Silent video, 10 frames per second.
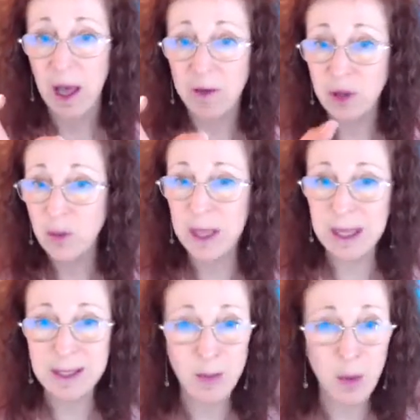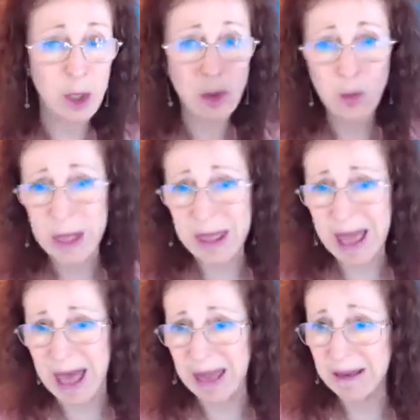doing this while you're doing
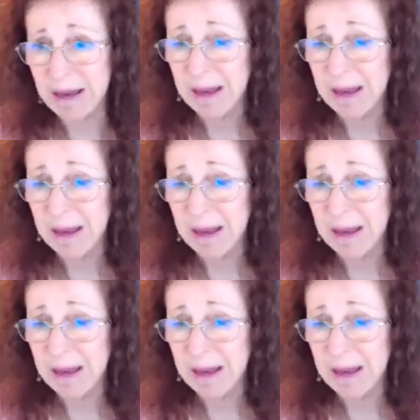that.